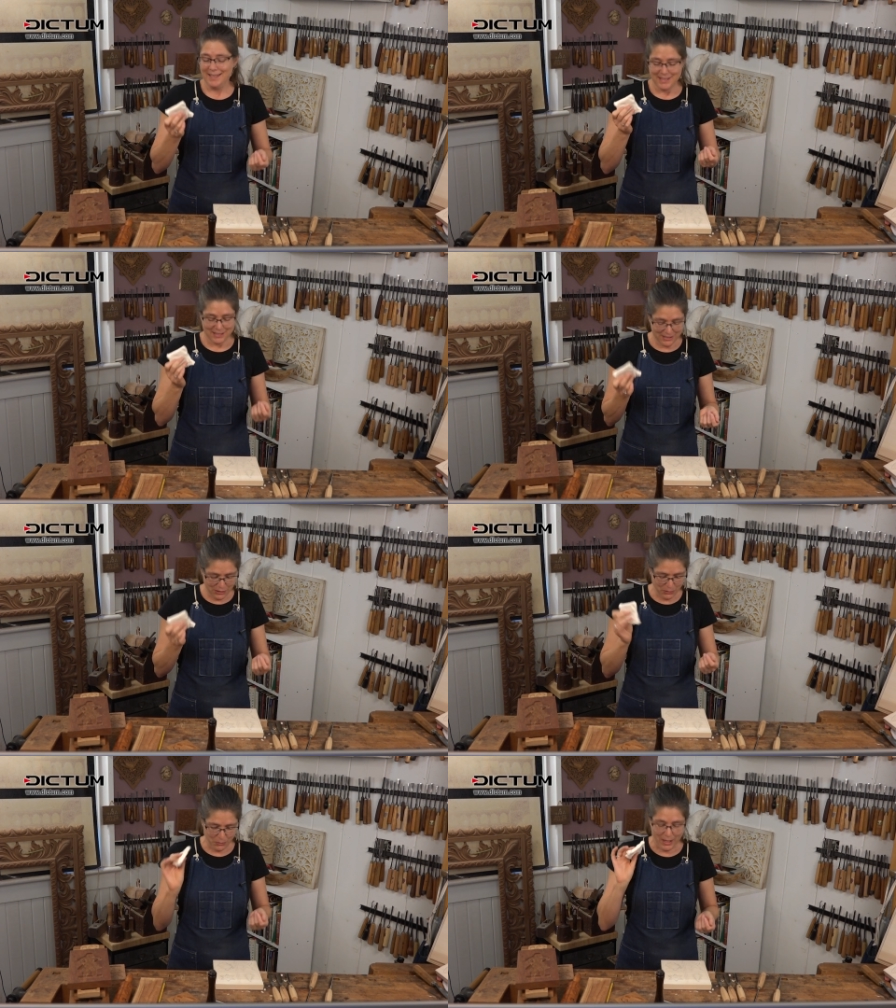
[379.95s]

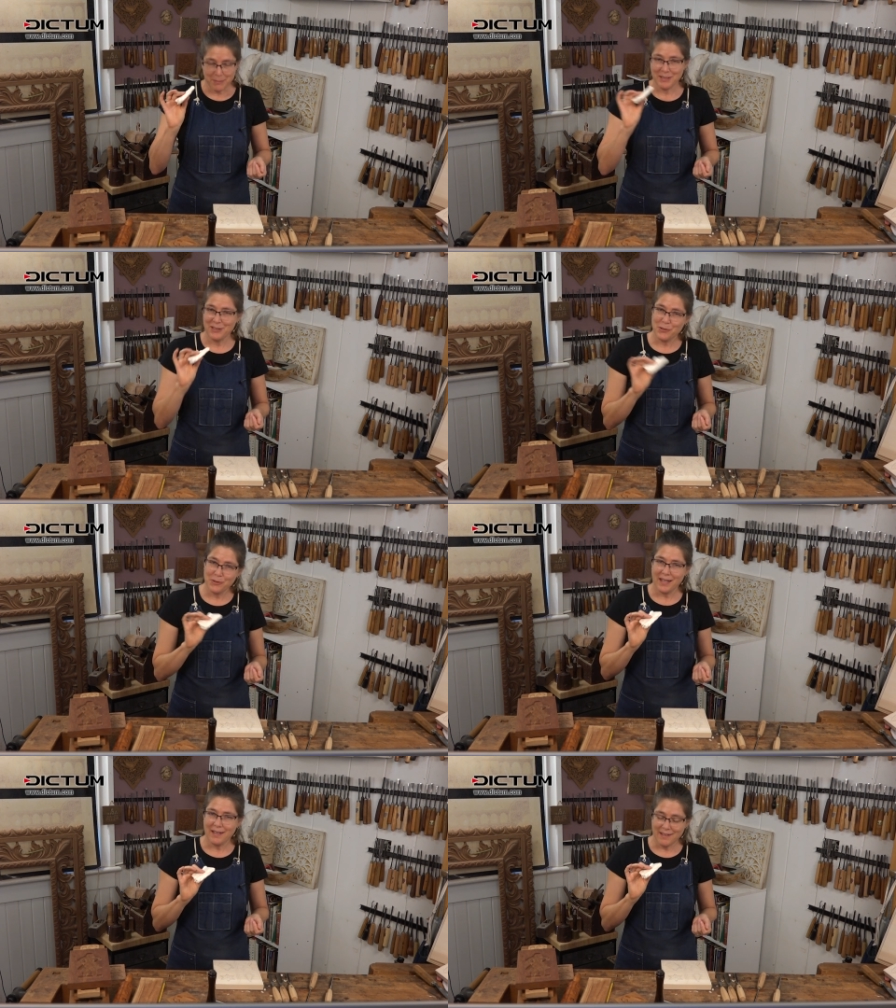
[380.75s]
So I'm going to
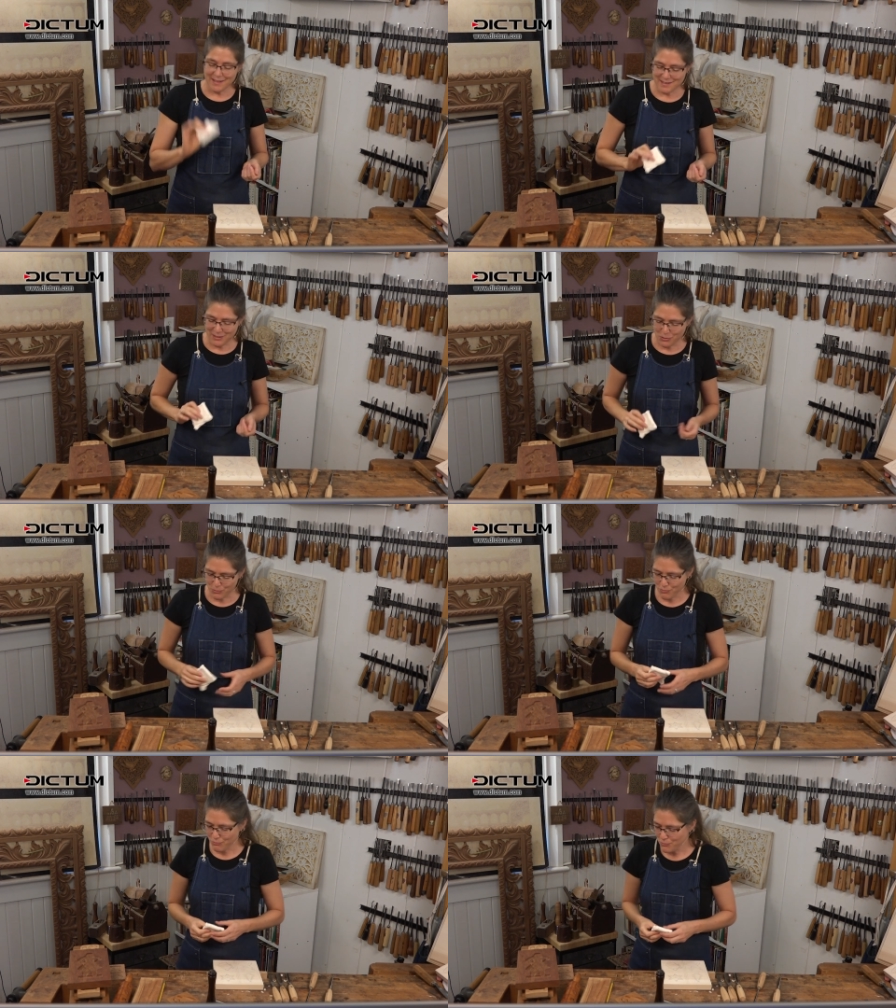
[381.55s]
do that as I
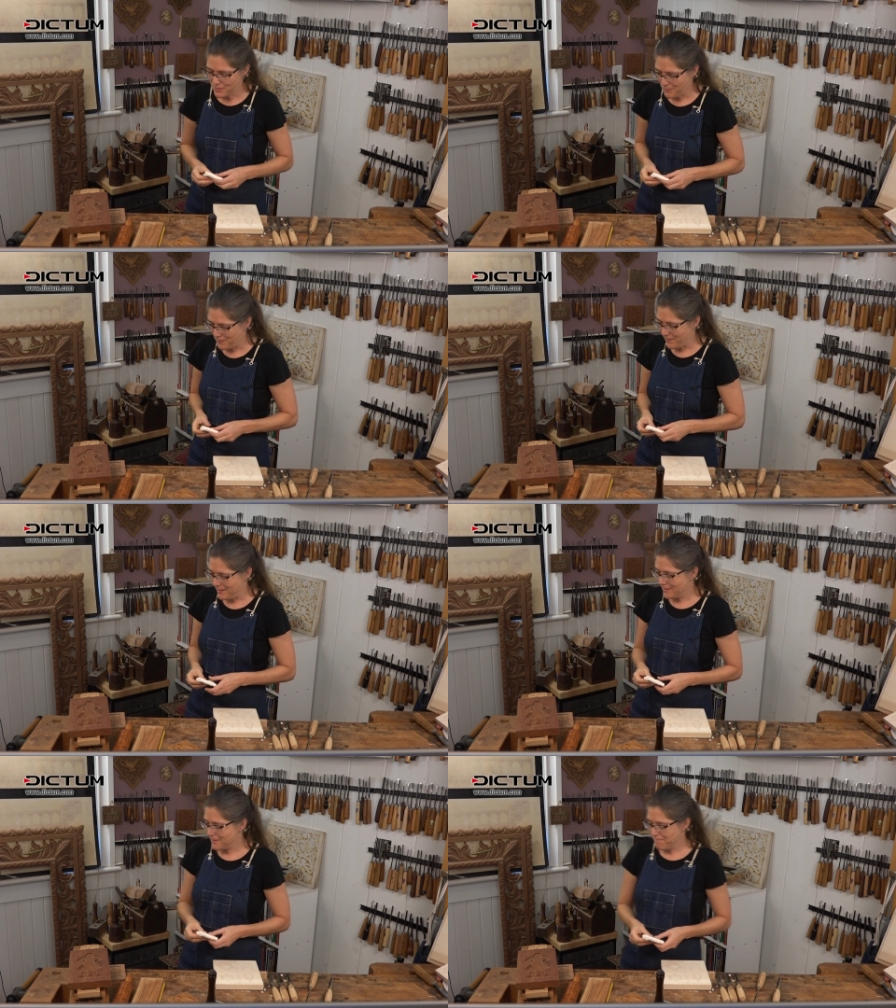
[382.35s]
go through some of
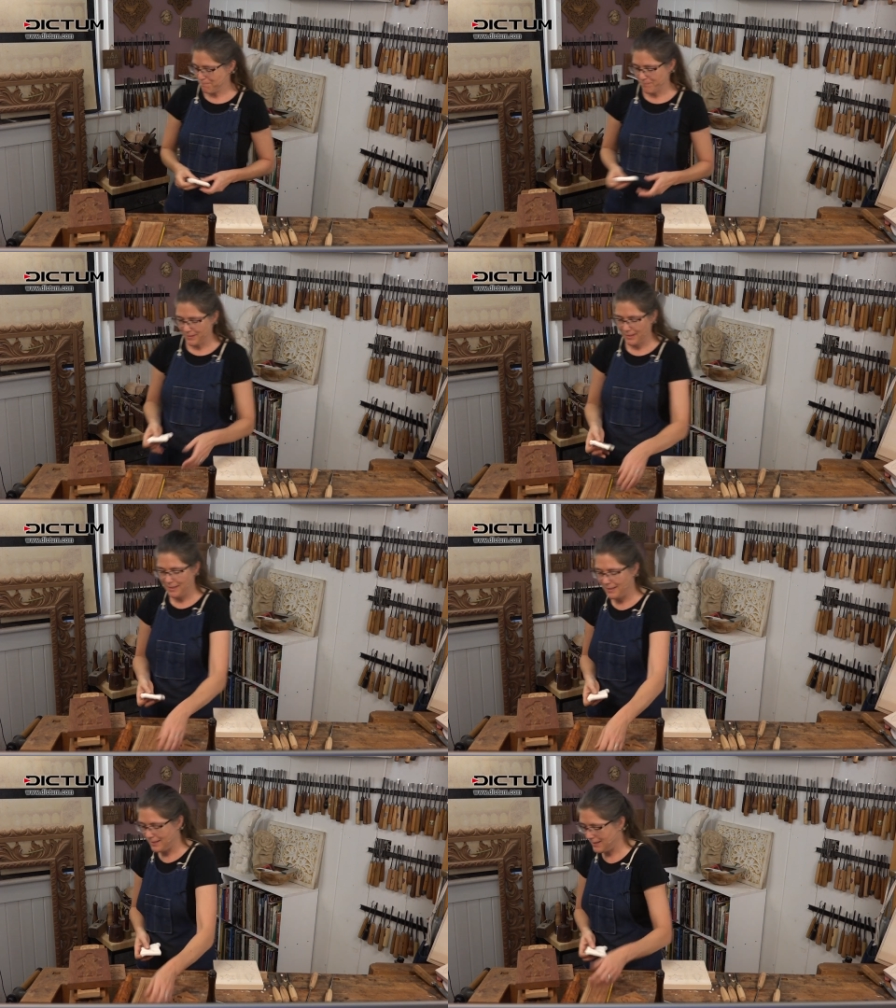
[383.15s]
these.
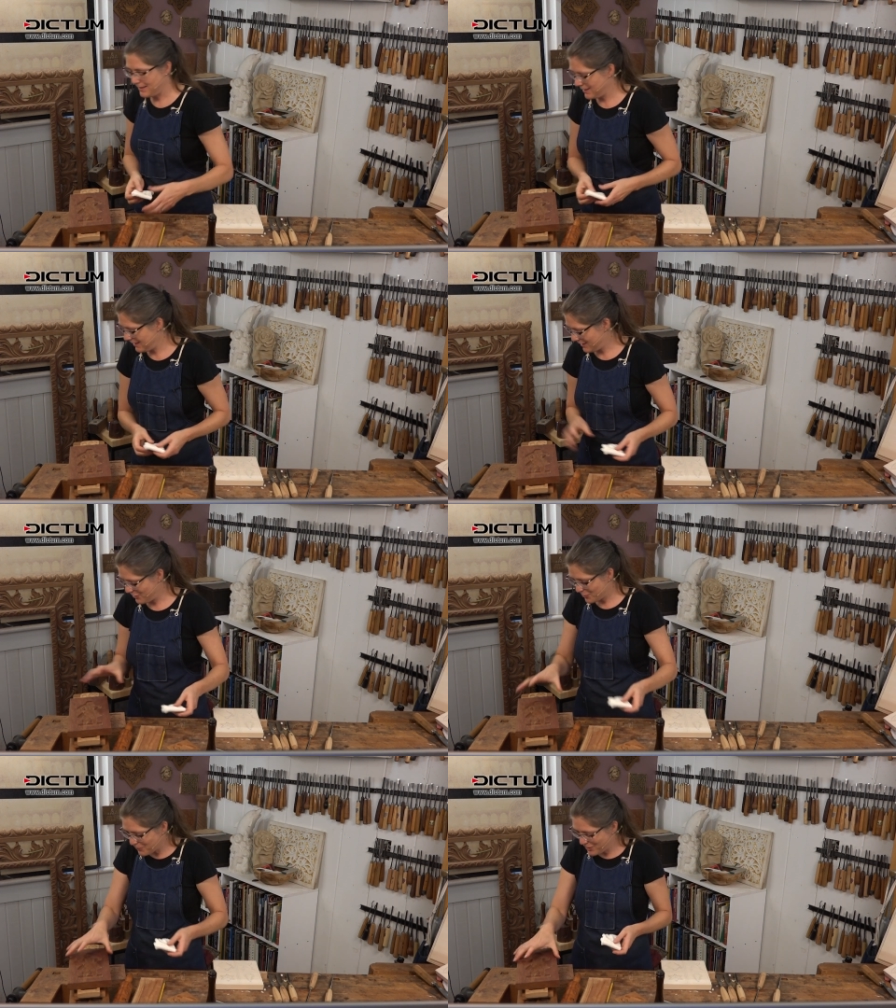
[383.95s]
And
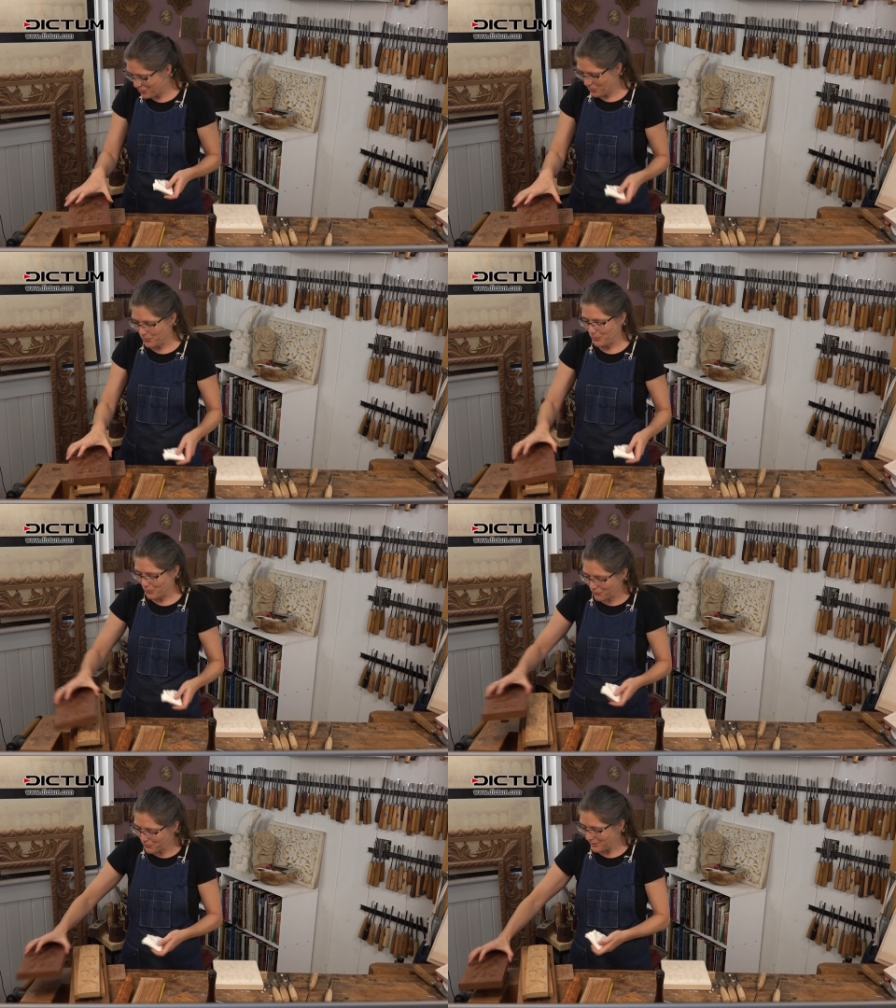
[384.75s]
just want to show you
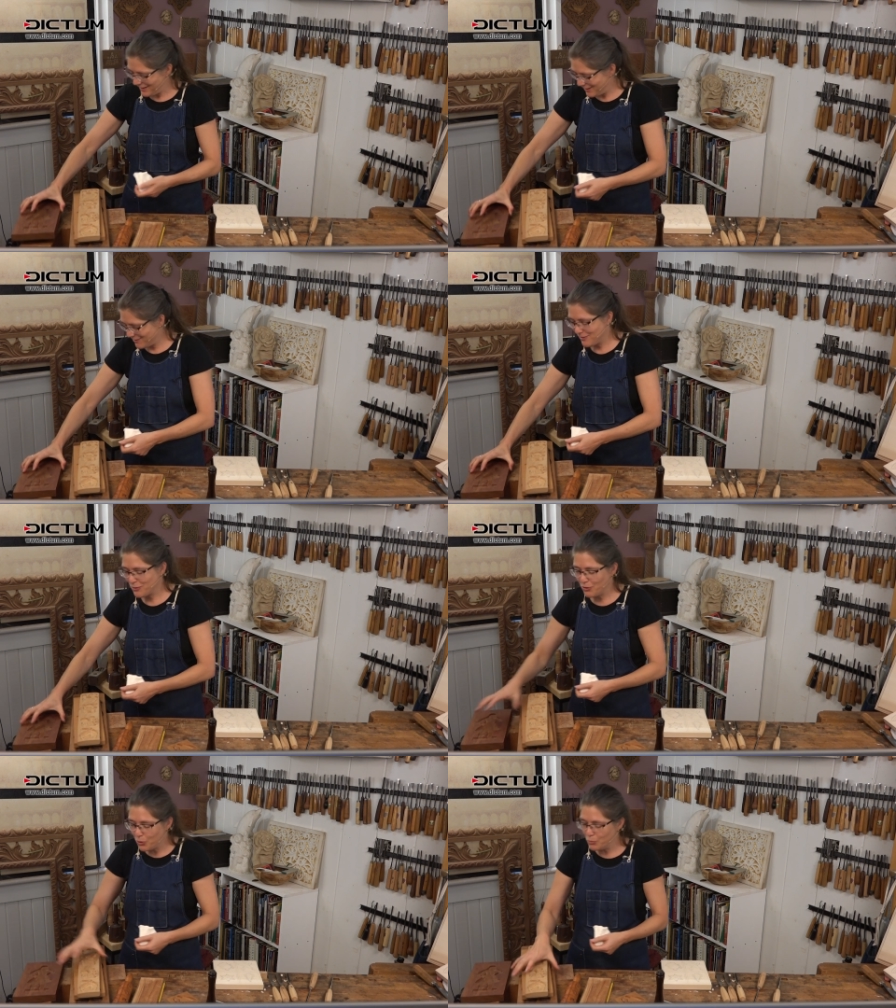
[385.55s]
a really
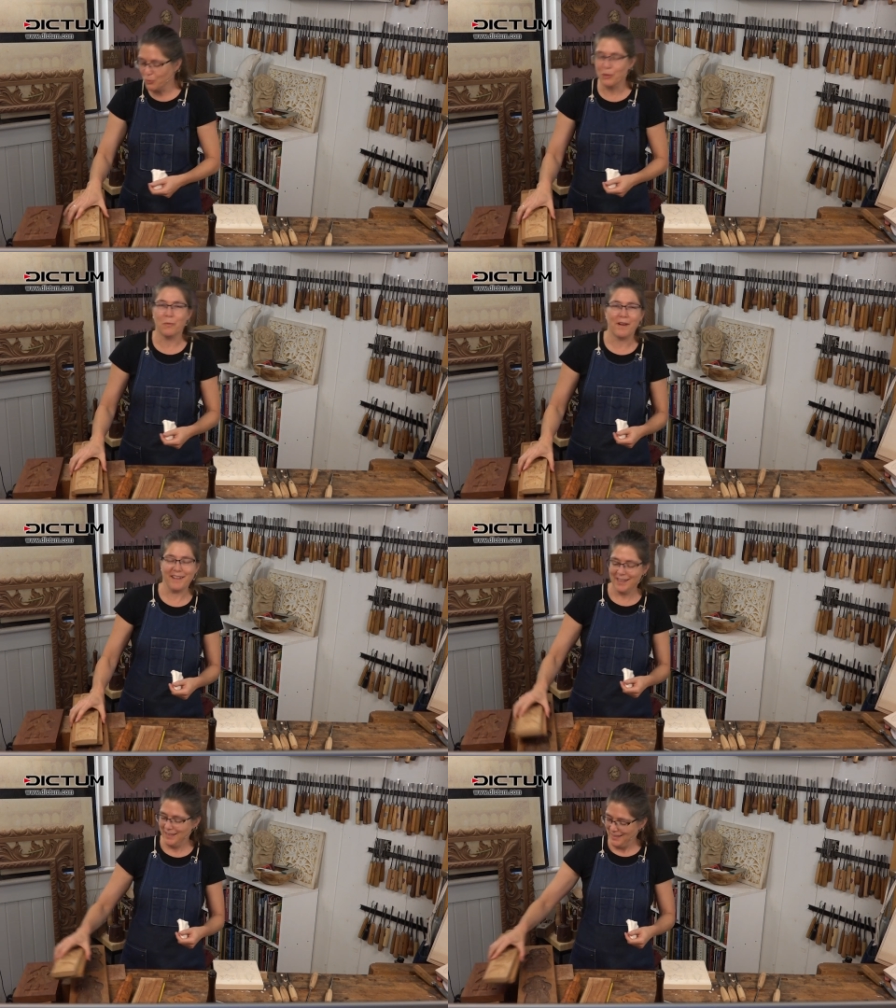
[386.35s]
cool
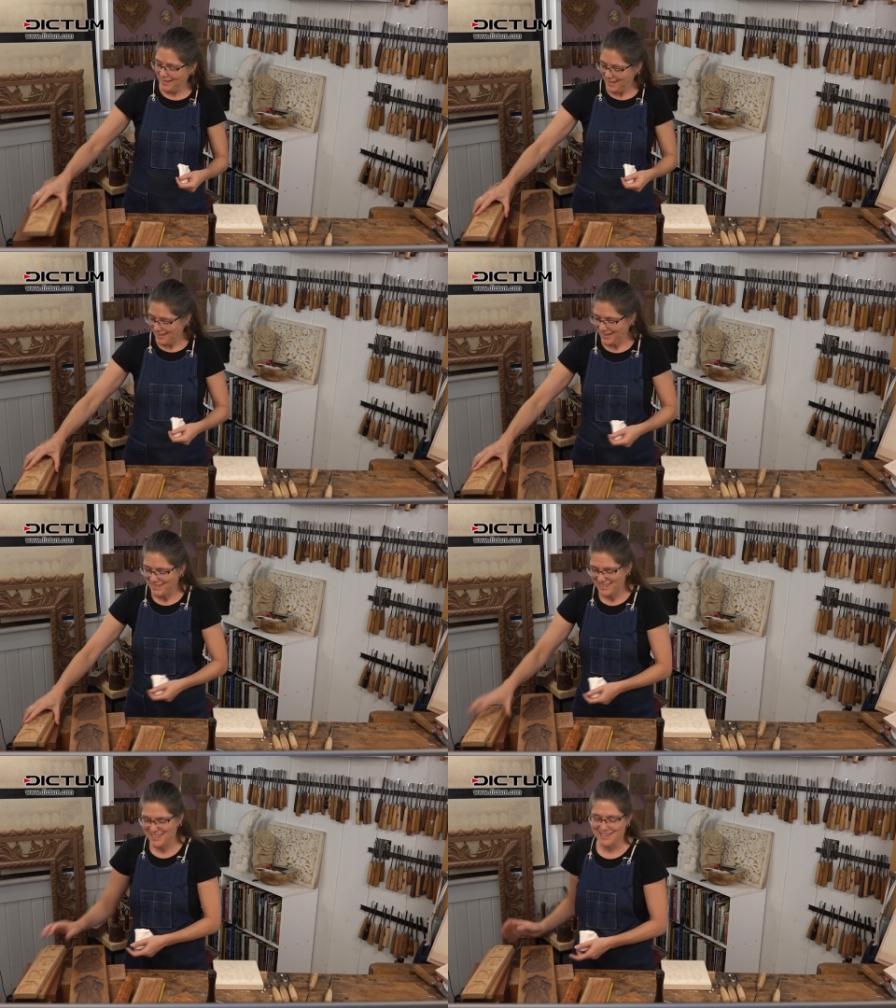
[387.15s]
one.
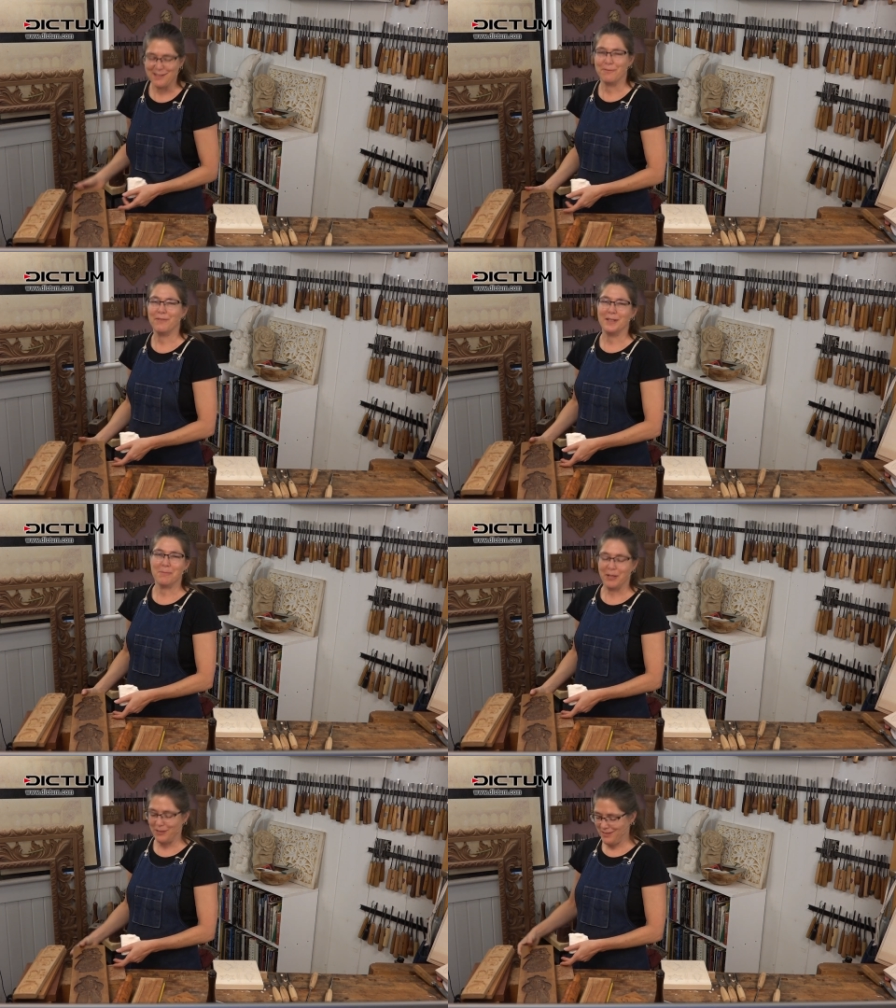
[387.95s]
This is the
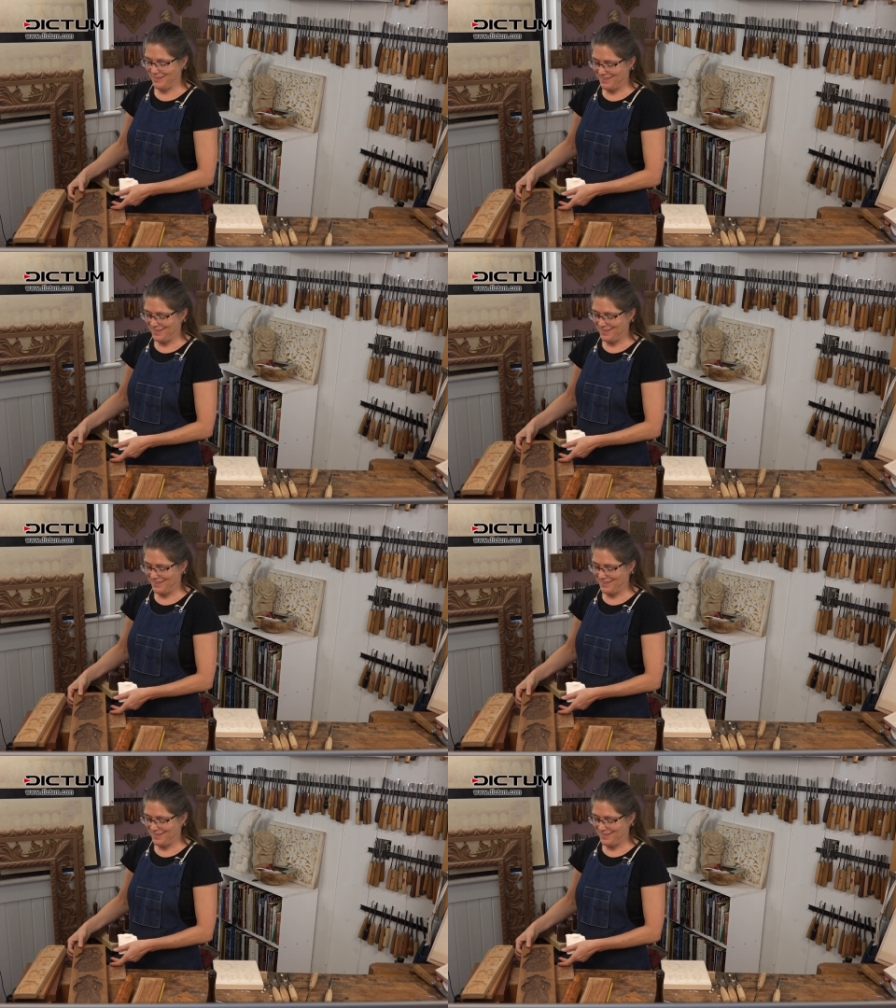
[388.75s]
fun part.